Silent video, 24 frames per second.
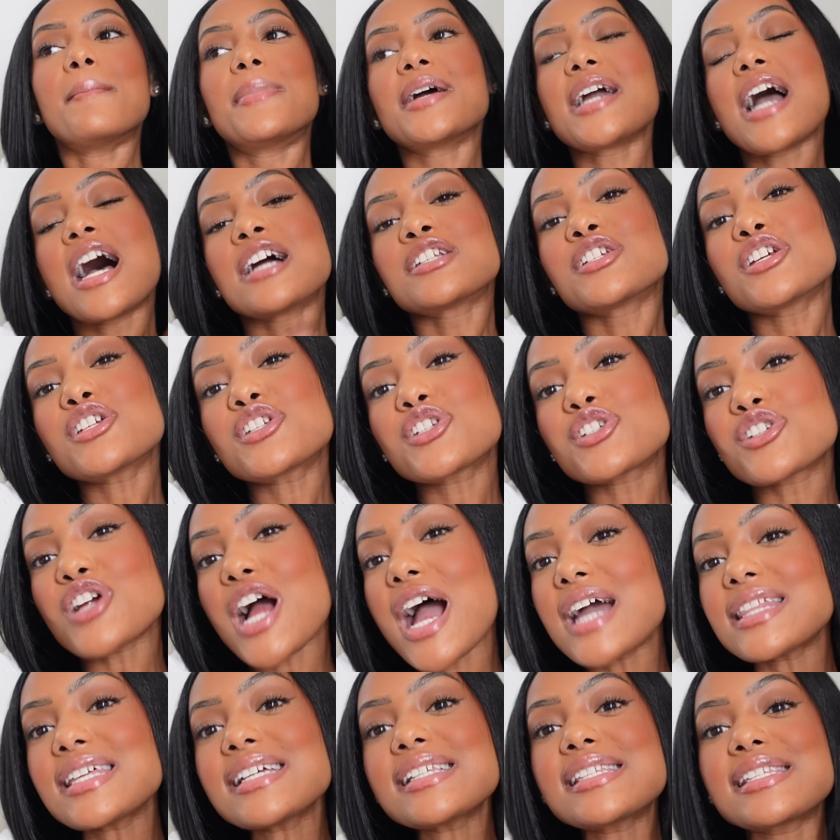But yeah, just
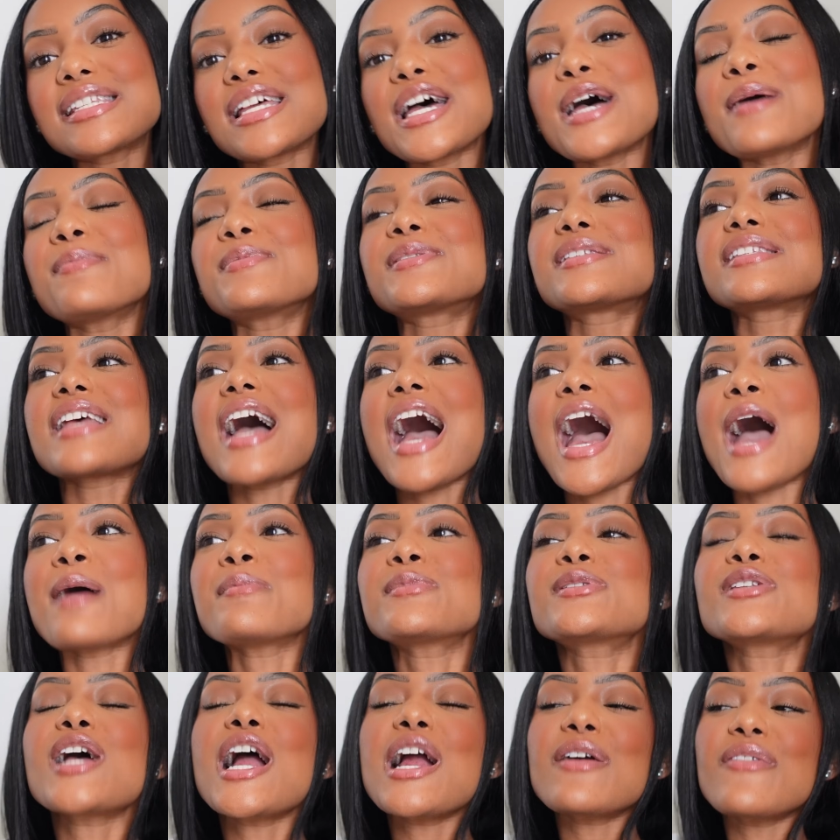try these tips.
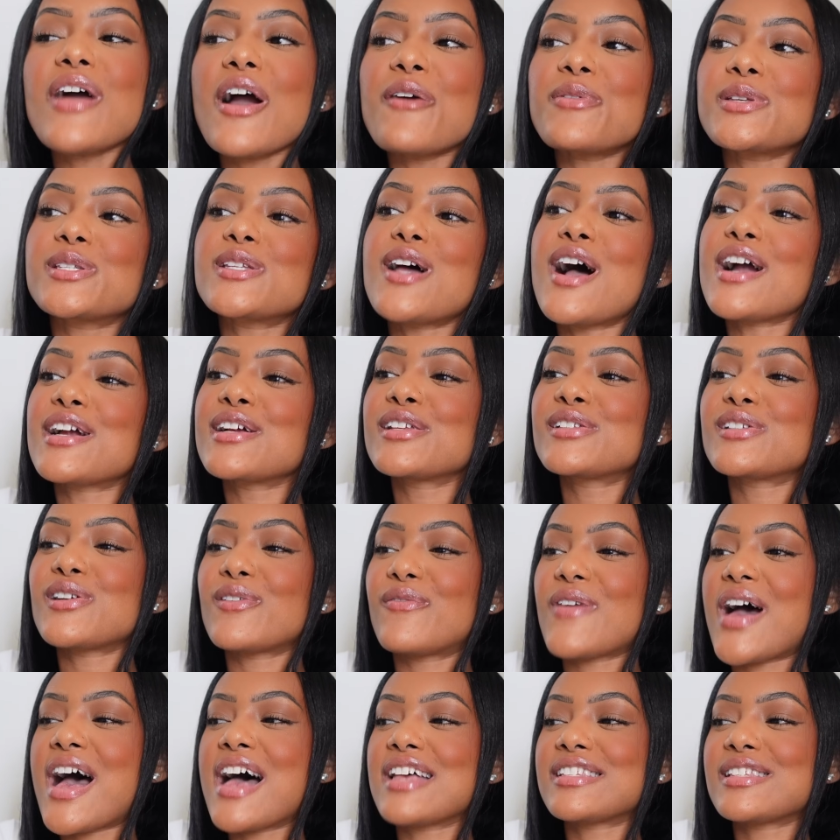I'm sorry if I was talking
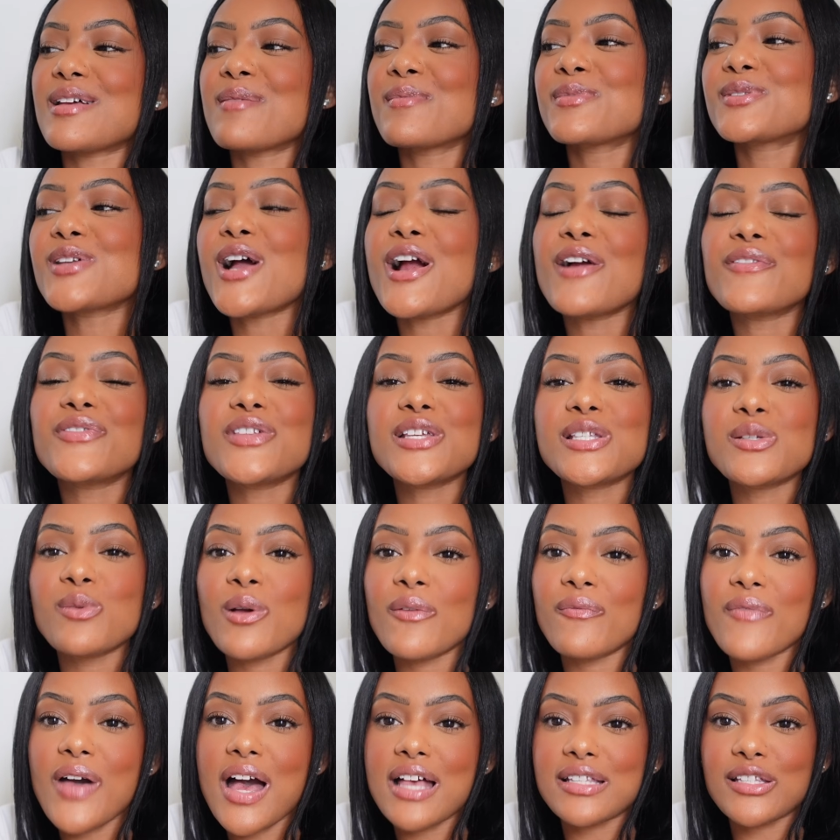so fast. I'm sorry if this
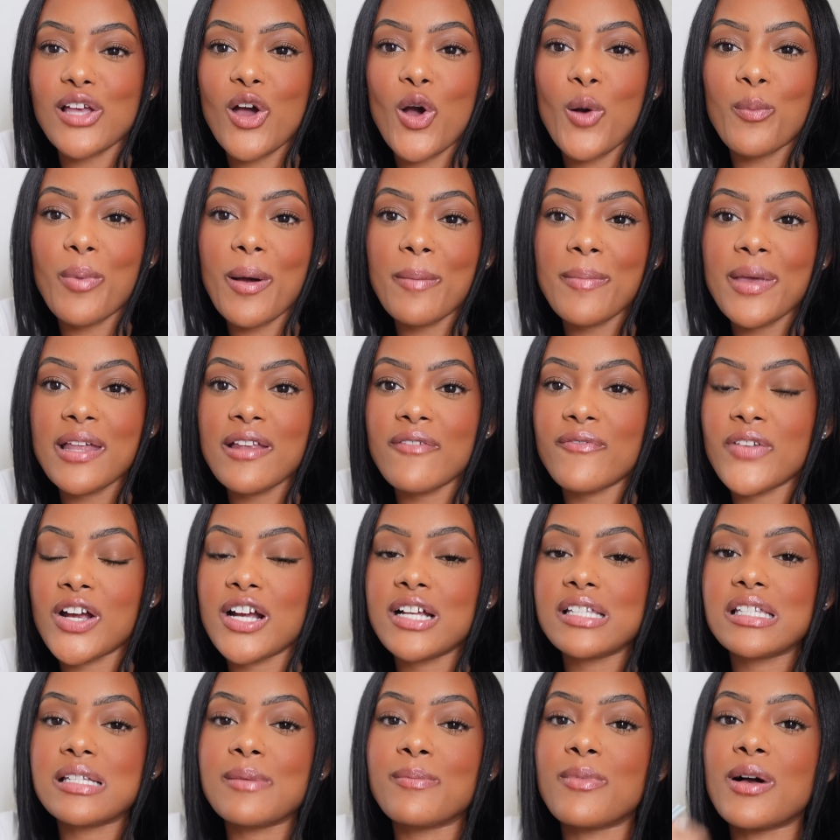went fast. I hope I made it
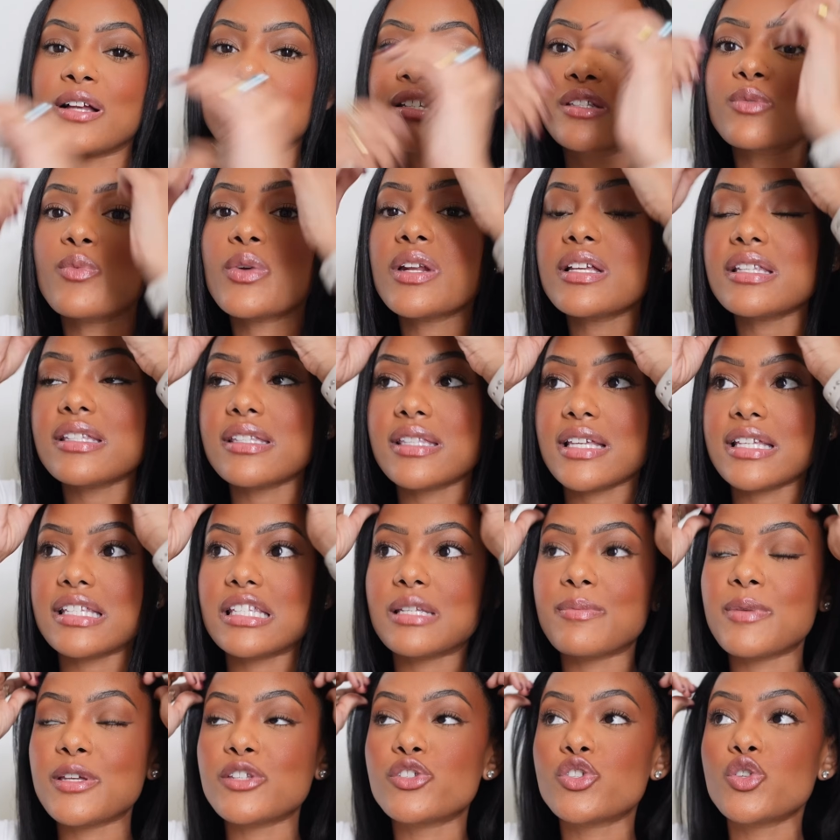very simple. I just wanted
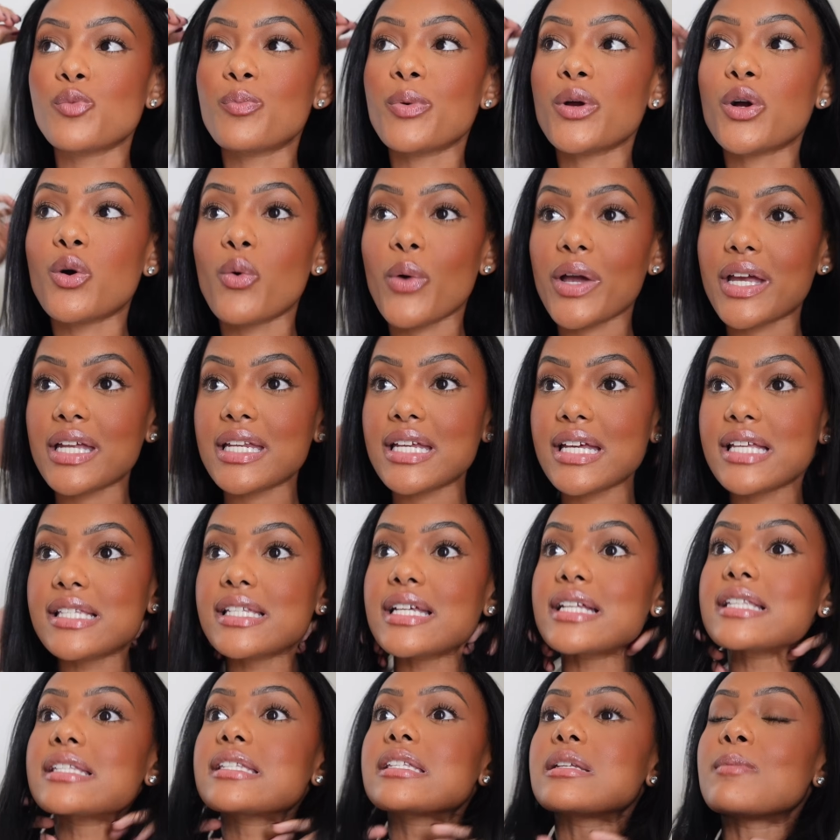this to be super quick and
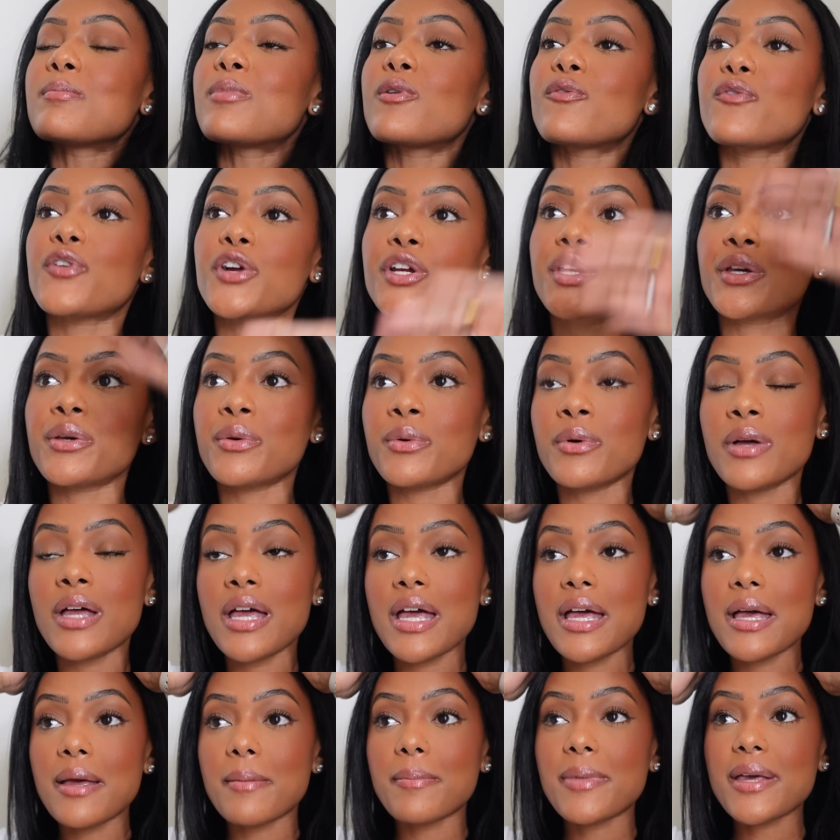easy and simple for you,
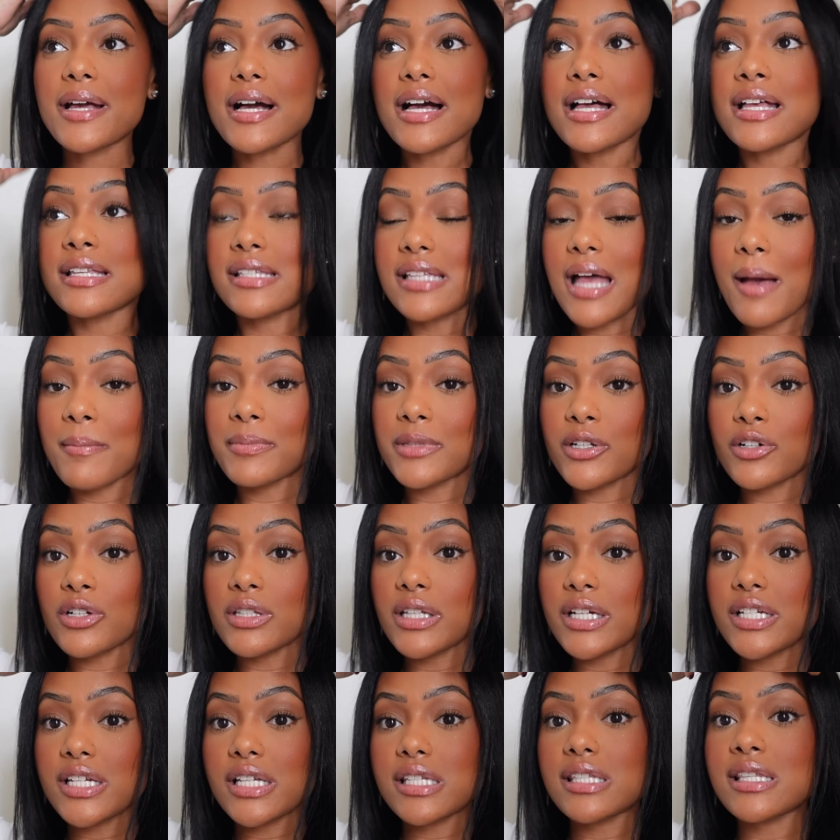because I'm
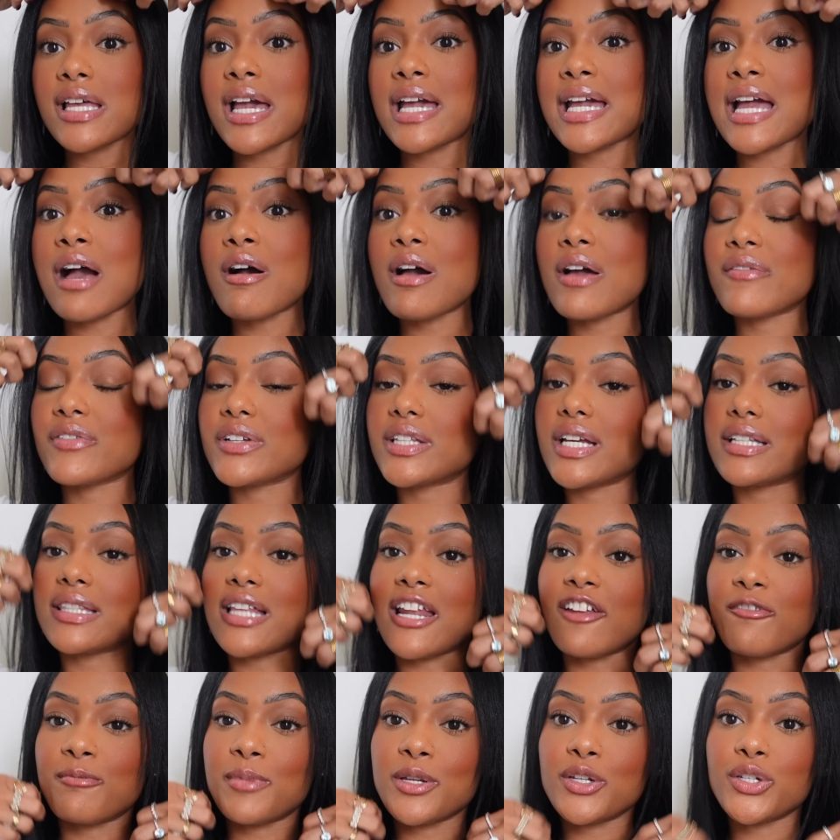literally just laying out everything
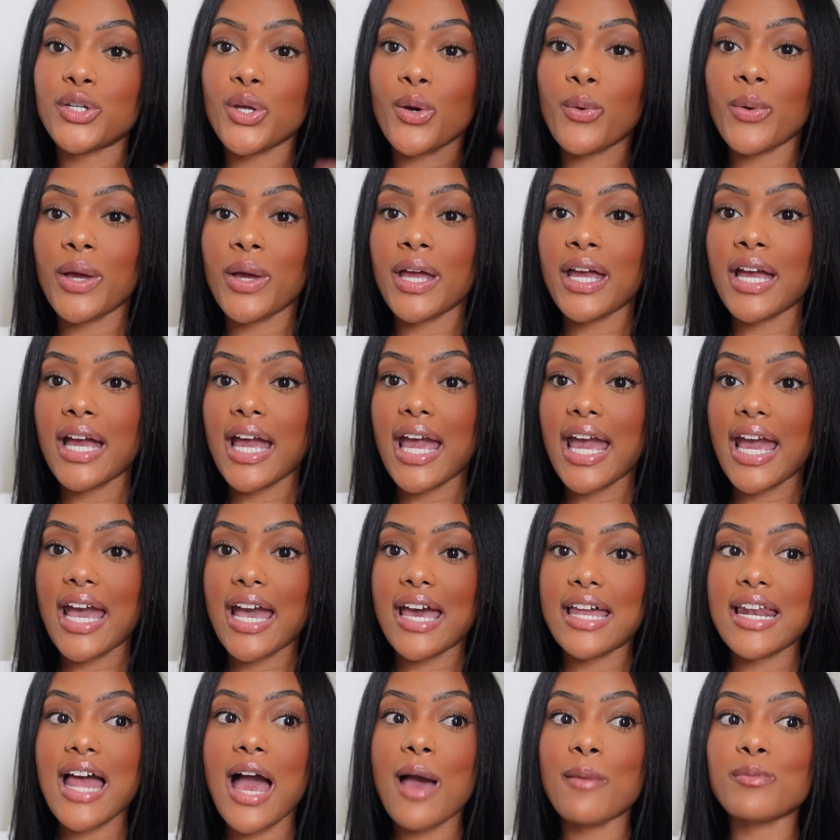that I've been doing,
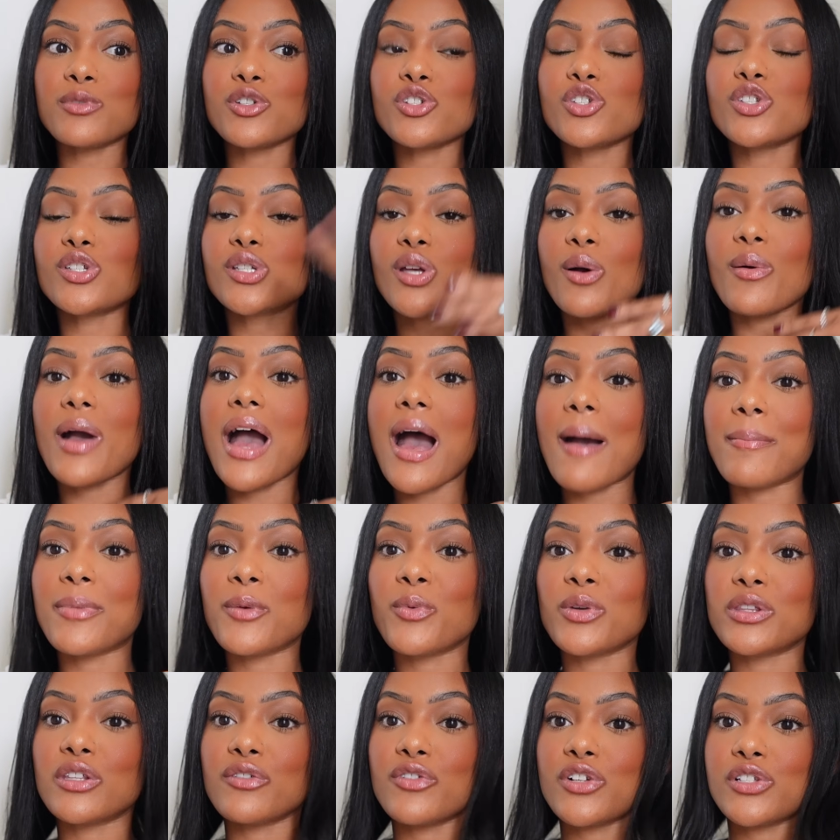and I'm just so happy
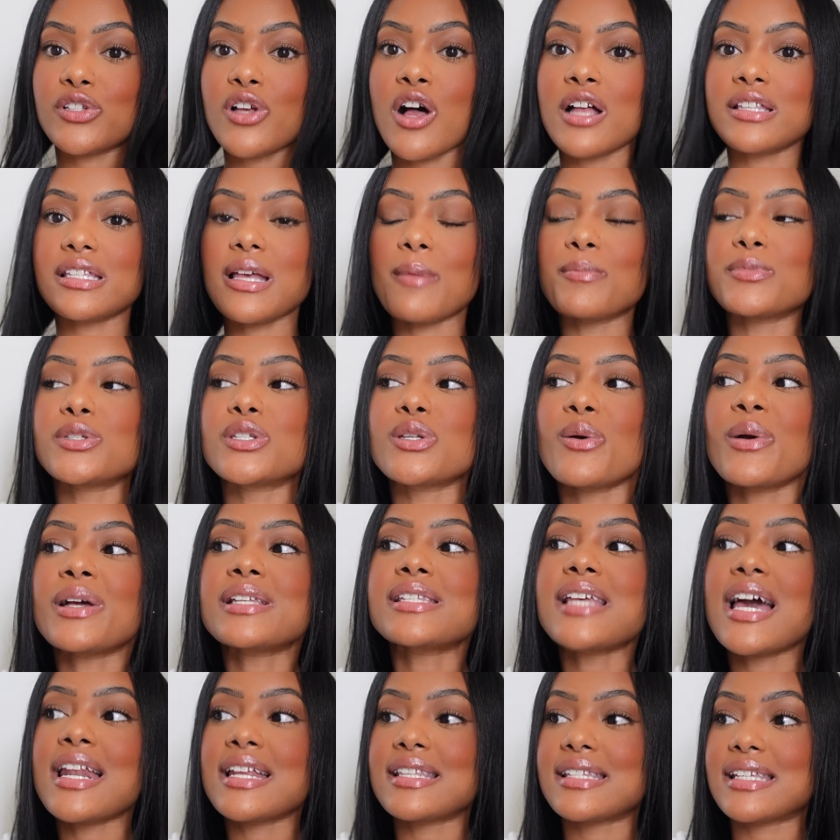with the results. I'm so
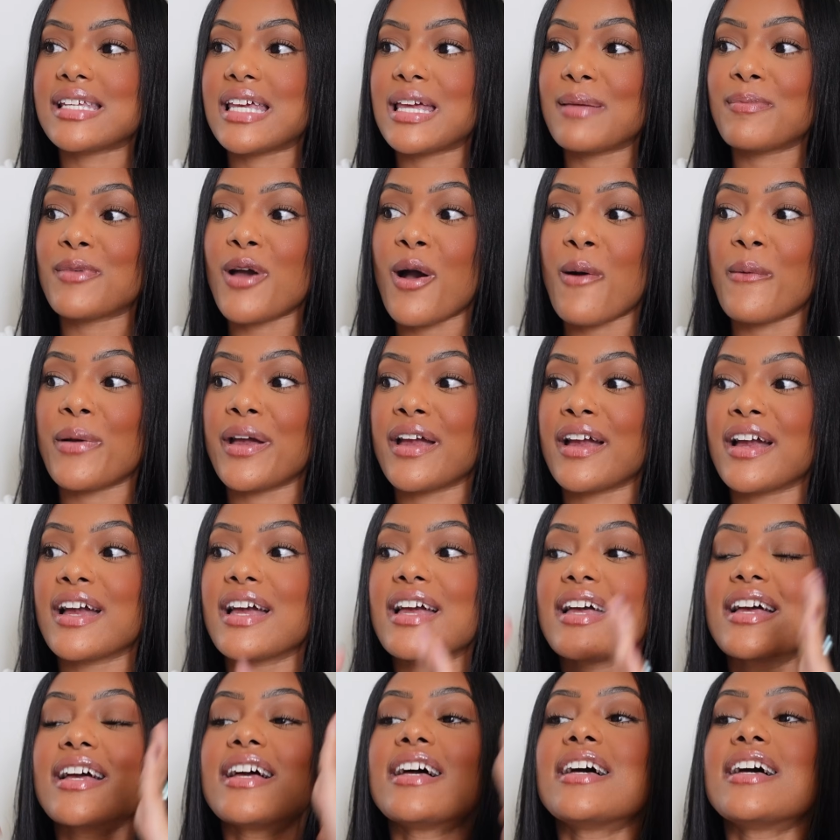excited to keep going.